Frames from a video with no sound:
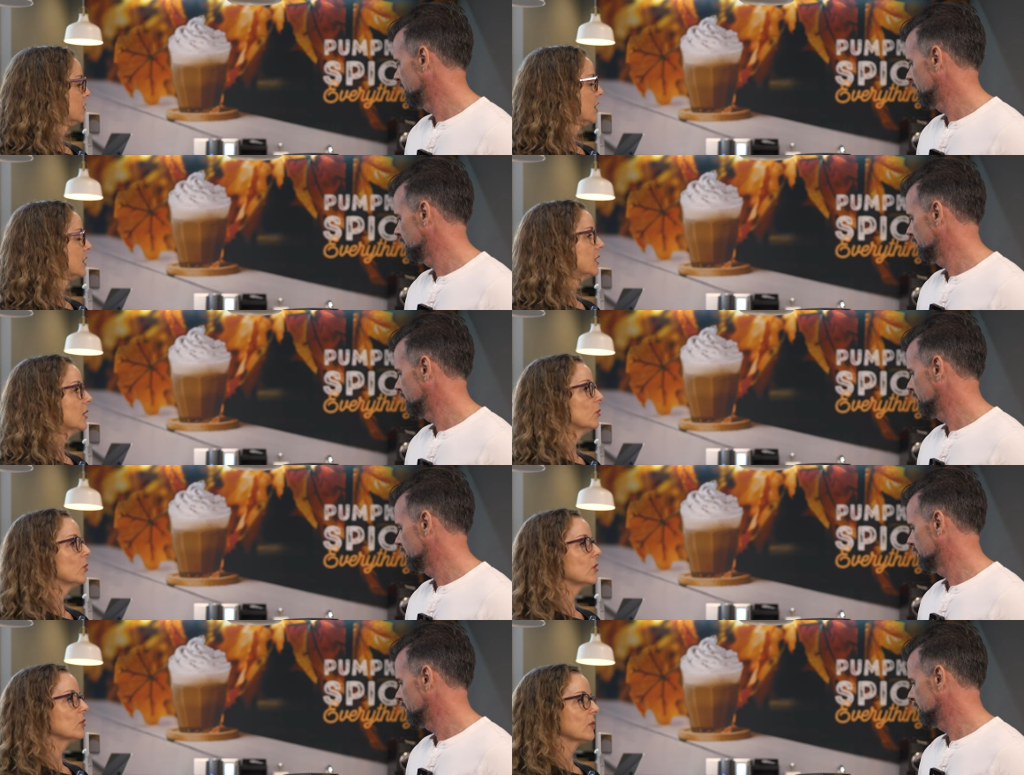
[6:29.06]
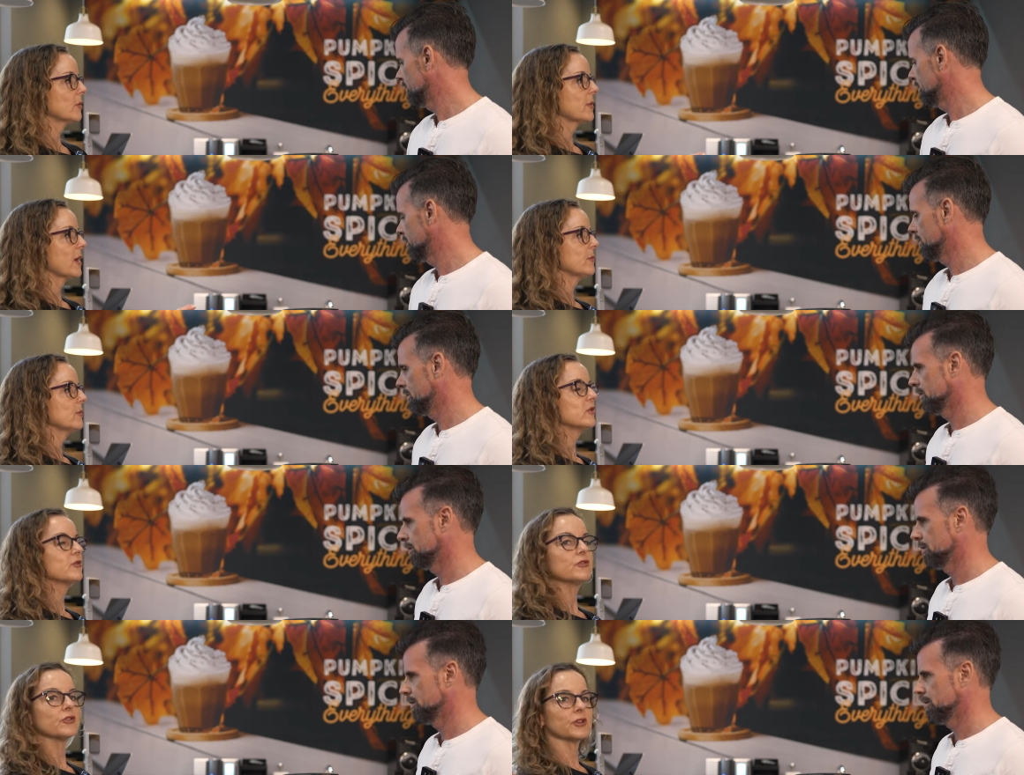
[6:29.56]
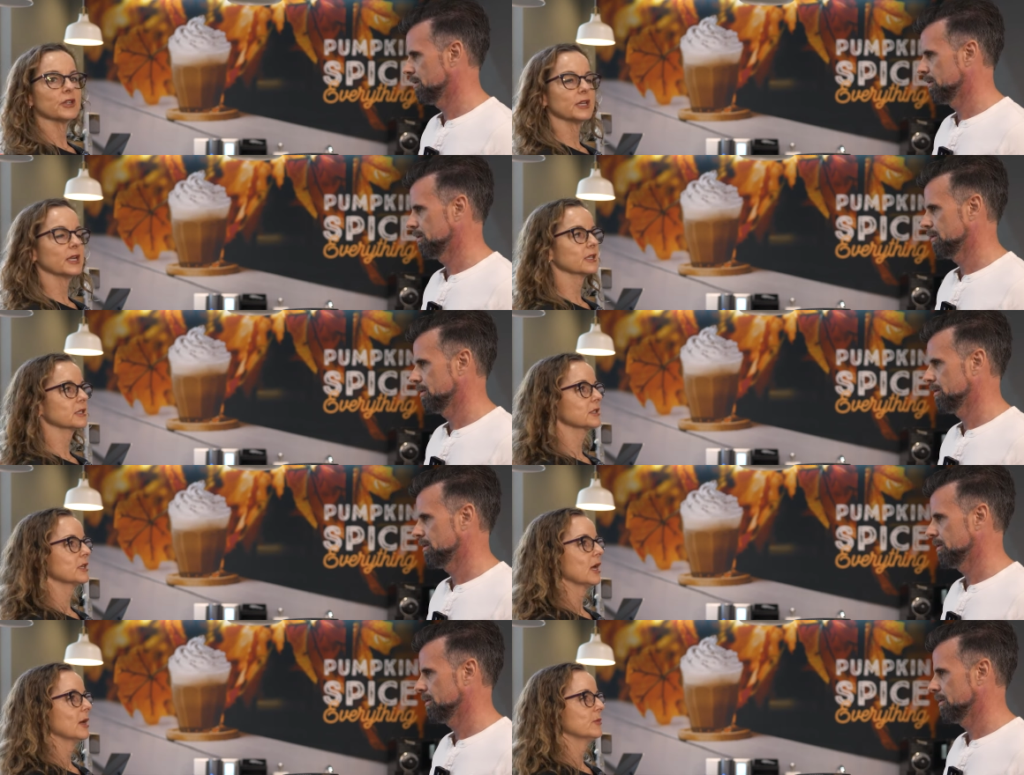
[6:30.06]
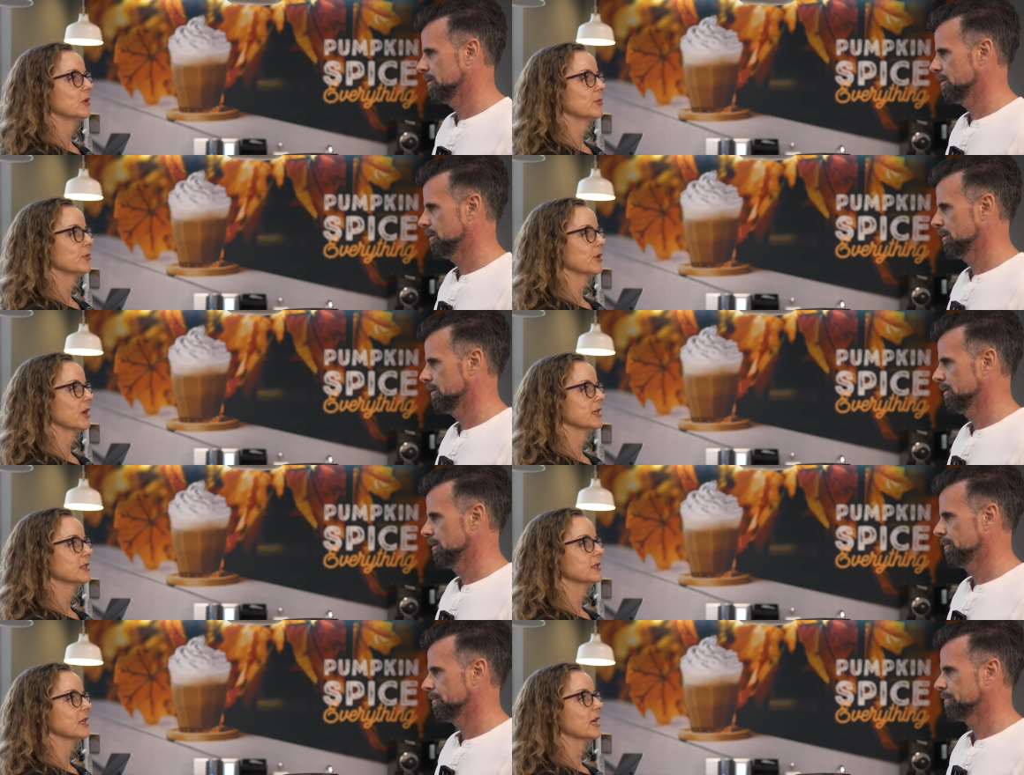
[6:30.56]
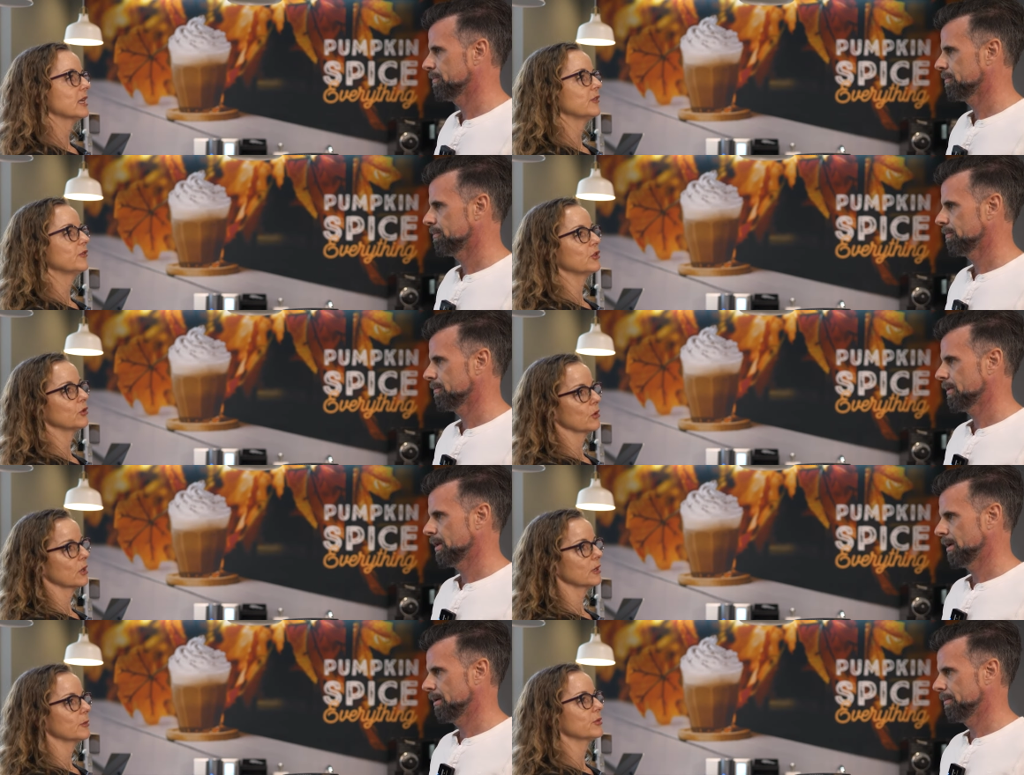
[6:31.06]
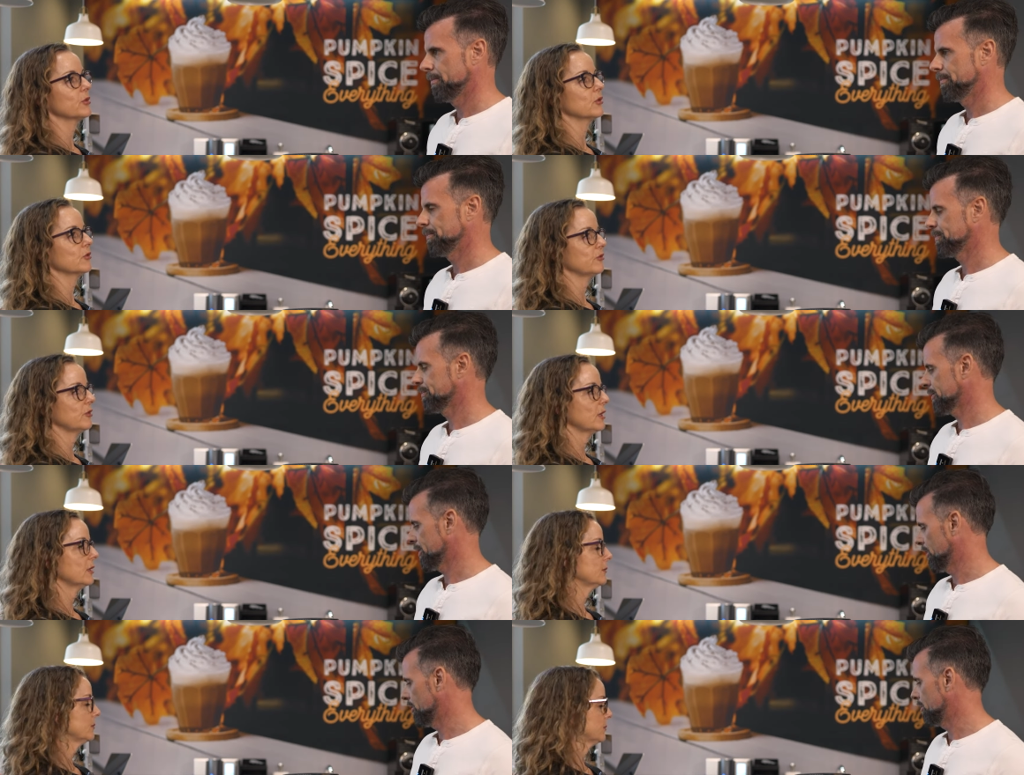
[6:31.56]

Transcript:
Speaker 1: So, and it will remember for the next time you press that if you're on a profile.